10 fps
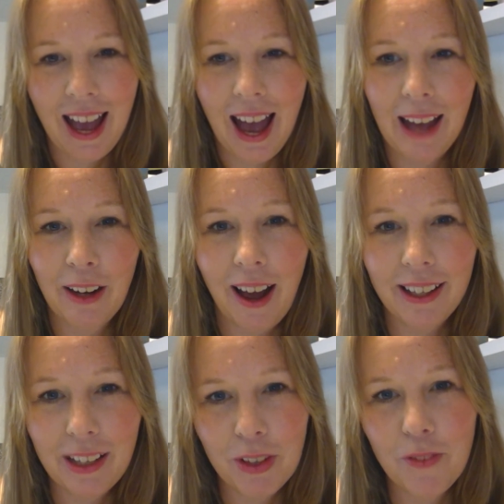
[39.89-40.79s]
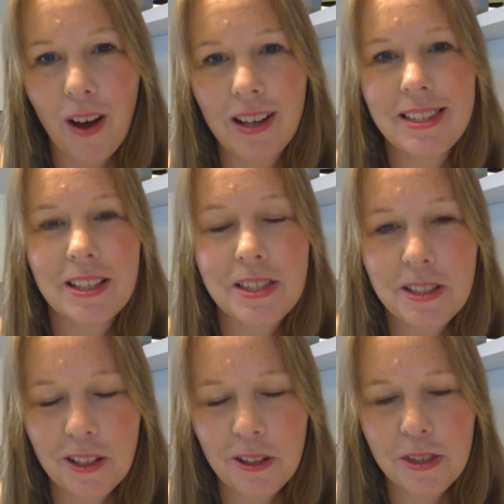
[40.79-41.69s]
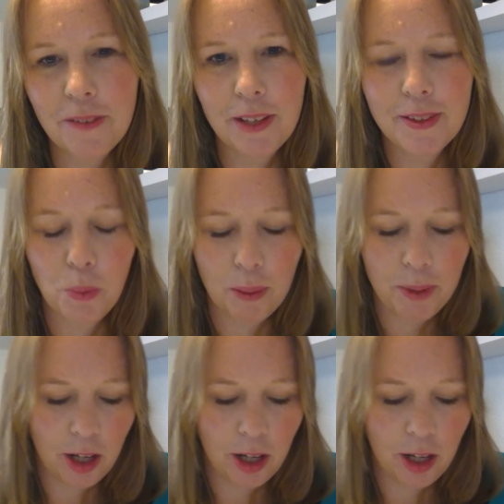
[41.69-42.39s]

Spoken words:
and I give advice exclusively to women